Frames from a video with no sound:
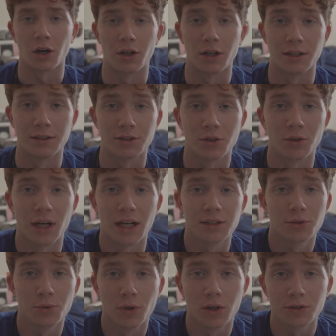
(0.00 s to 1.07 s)
All right, so
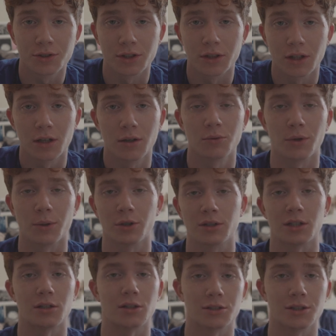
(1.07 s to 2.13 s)
as you all saw, we went
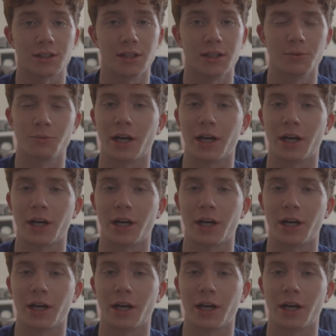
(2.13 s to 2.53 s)
to Hurston,